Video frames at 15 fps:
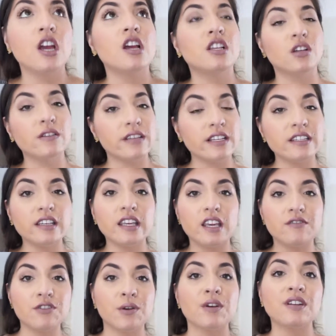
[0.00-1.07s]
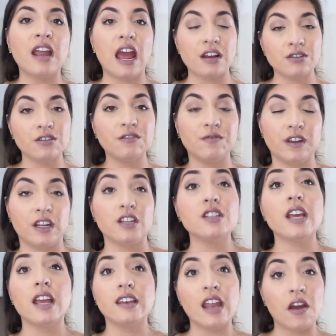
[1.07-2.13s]
So since it gives you a natural finish,
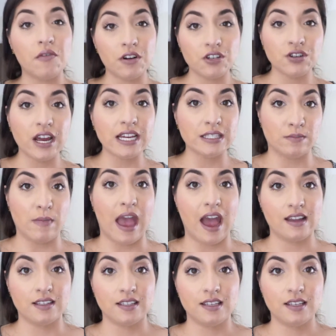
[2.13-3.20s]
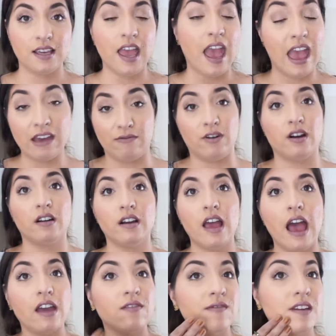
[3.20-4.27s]
it never dries matte, ever.
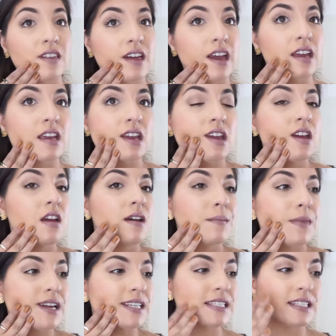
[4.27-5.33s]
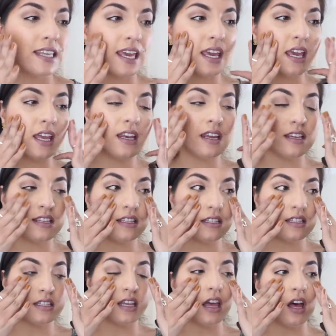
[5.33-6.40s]
I feel like my skin is
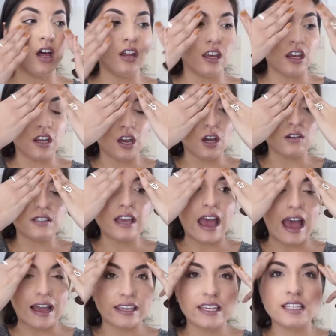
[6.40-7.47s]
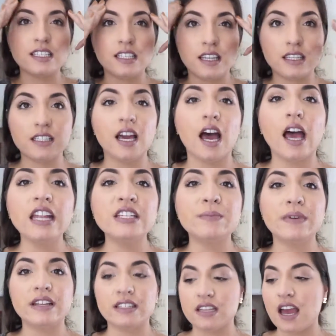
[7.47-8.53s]
still, you know, tacky to the touch,
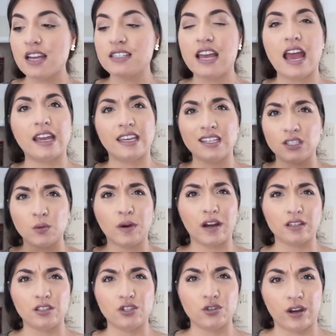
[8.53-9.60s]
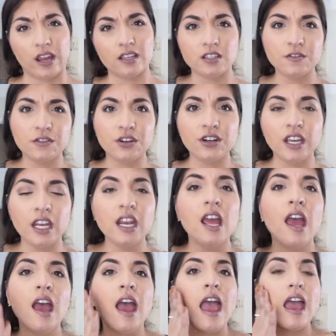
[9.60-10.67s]
but it's not tacky to where it's transferring.
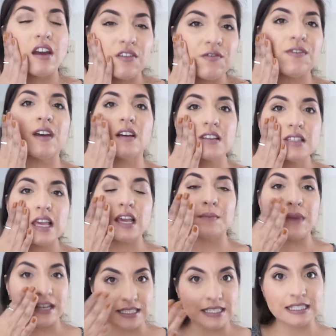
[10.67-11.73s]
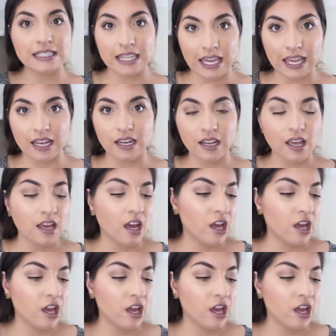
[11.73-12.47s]
It feels like my skin.